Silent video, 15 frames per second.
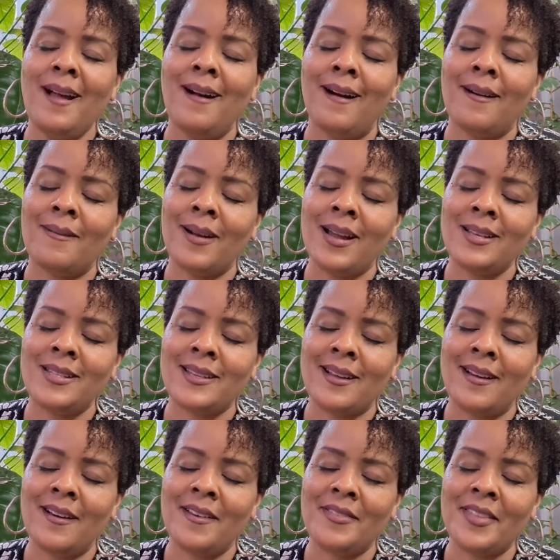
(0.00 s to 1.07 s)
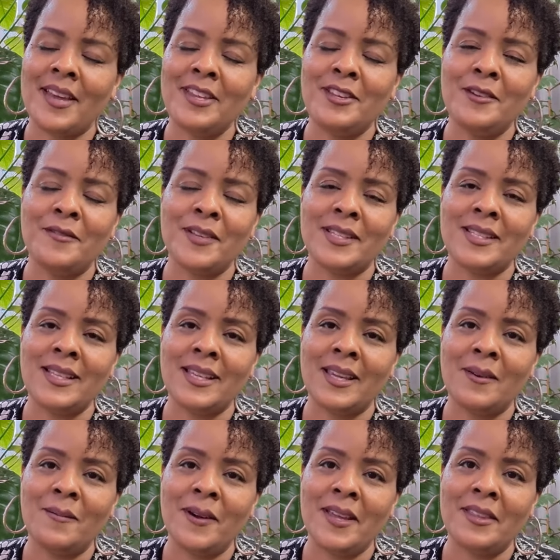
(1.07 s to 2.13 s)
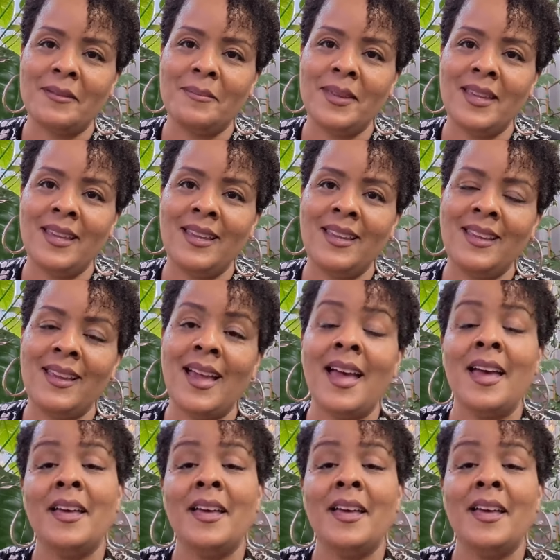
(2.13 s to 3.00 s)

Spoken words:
All right, y'all. Thank you for sticking with me.